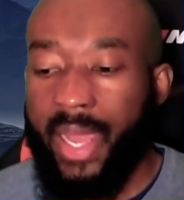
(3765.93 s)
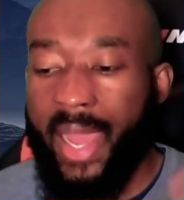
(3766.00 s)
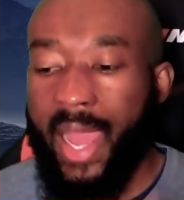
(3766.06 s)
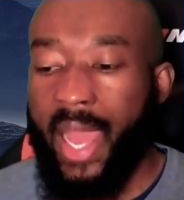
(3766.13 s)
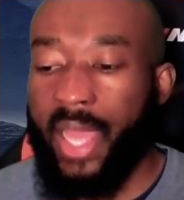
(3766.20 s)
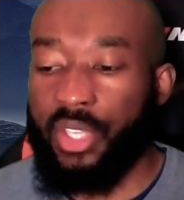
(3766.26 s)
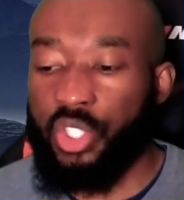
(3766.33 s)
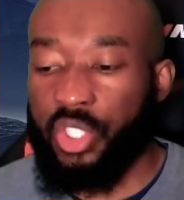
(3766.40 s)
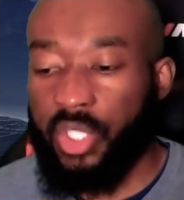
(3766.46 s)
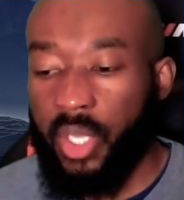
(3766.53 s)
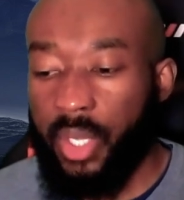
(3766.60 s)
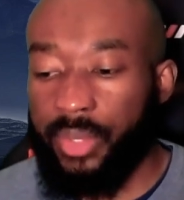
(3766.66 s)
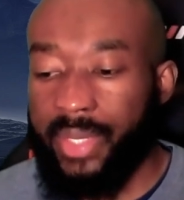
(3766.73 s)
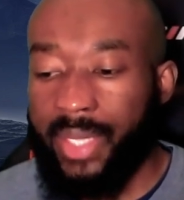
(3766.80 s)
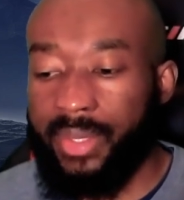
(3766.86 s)
I saw
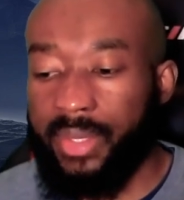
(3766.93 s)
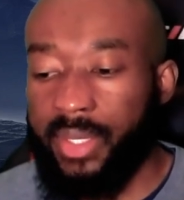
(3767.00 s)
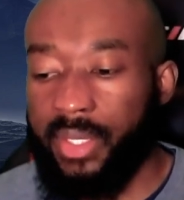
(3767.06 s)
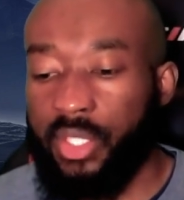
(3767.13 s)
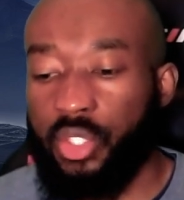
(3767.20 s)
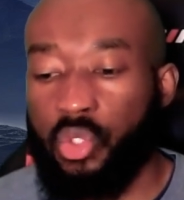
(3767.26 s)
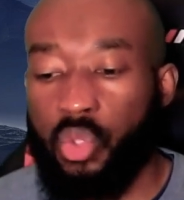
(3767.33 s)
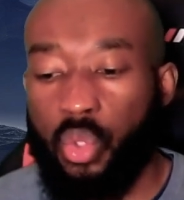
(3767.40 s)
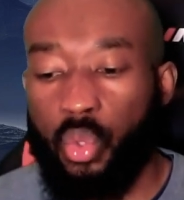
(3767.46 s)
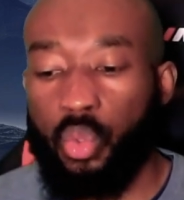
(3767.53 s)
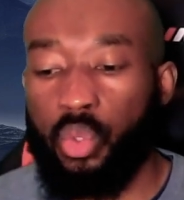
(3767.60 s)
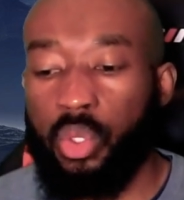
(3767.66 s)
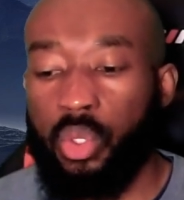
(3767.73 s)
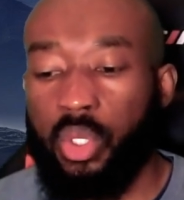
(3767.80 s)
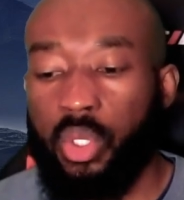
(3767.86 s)
that this too
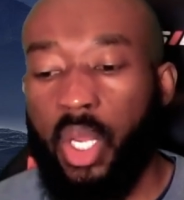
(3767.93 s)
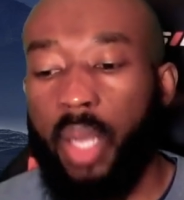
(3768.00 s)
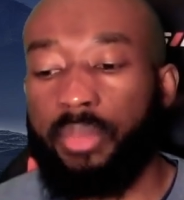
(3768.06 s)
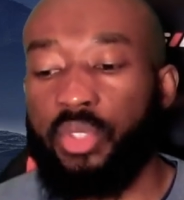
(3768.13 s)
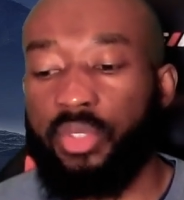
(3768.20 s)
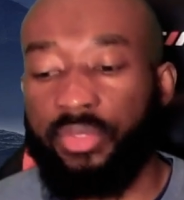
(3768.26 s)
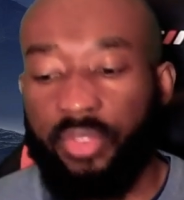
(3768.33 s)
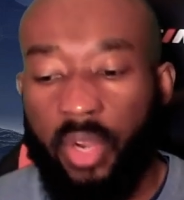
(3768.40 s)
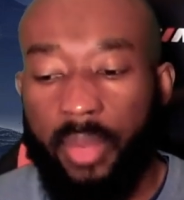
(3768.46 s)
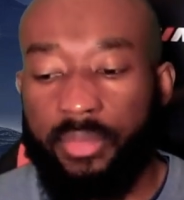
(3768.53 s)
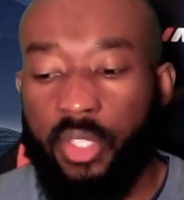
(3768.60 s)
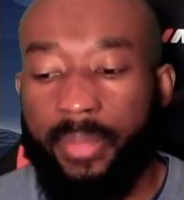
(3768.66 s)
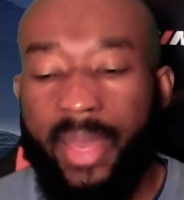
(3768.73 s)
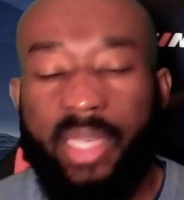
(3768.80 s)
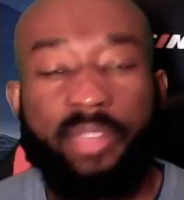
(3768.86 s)
comes from the
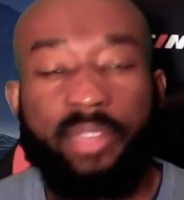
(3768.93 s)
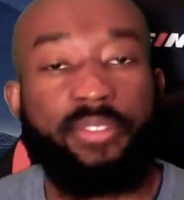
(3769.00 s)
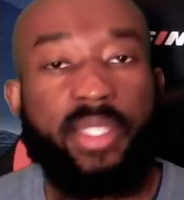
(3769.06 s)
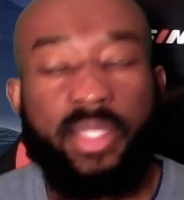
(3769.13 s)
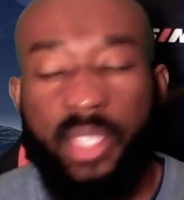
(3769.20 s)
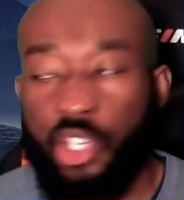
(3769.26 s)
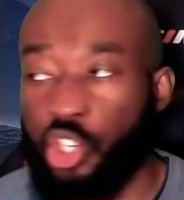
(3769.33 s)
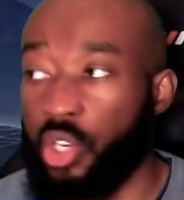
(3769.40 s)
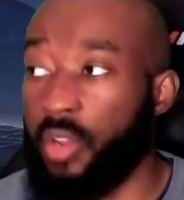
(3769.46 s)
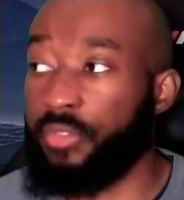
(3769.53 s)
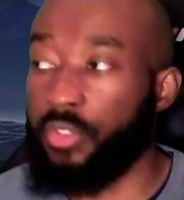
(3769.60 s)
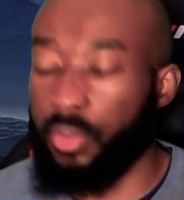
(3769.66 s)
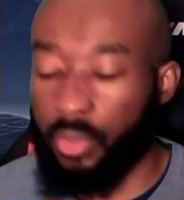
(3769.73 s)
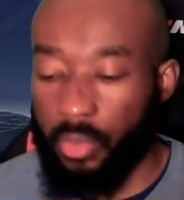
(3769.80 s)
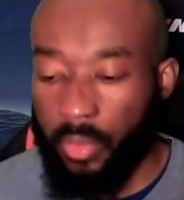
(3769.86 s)
manifestation of
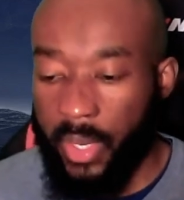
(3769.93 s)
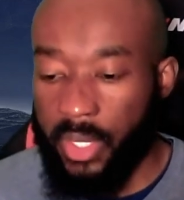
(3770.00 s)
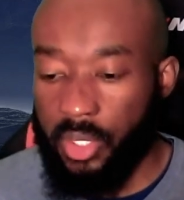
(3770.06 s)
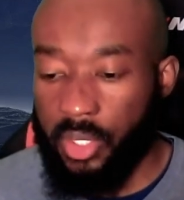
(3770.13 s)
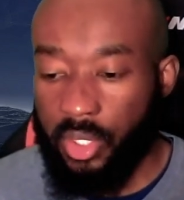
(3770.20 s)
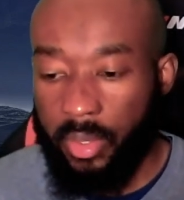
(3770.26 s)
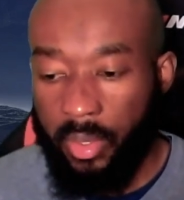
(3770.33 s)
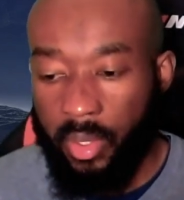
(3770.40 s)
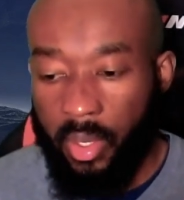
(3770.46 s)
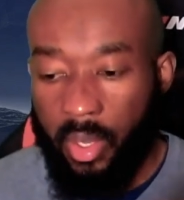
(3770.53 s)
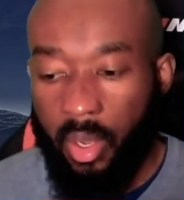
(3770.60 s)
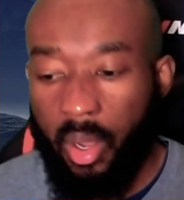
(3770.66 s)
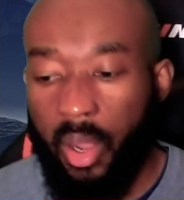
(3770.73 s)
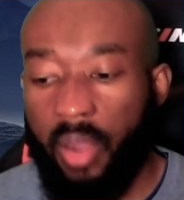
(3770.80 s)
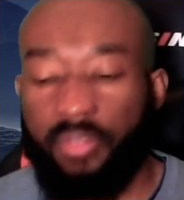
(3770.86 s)
the grace
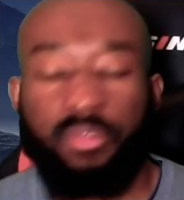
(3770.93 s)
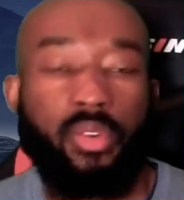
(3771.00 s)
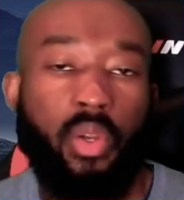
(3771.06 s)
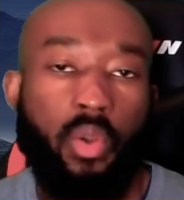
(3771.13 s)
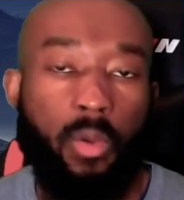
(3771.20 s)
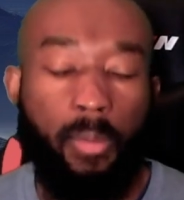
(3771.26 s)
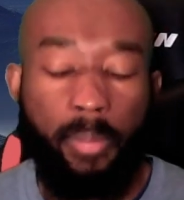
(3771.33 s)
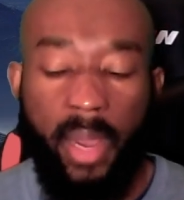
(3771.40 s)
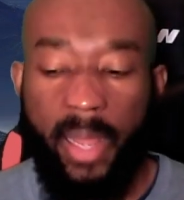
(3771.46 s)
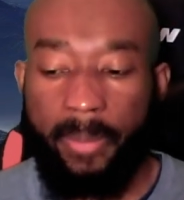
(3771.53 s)
of loba.